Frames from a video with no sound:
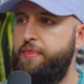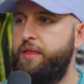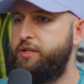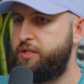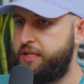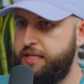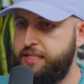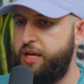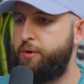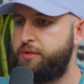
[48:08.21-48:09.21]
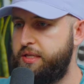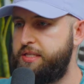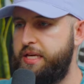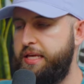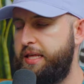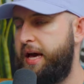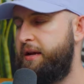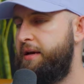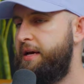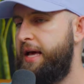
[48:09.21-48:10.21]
and then just continuously seeing that.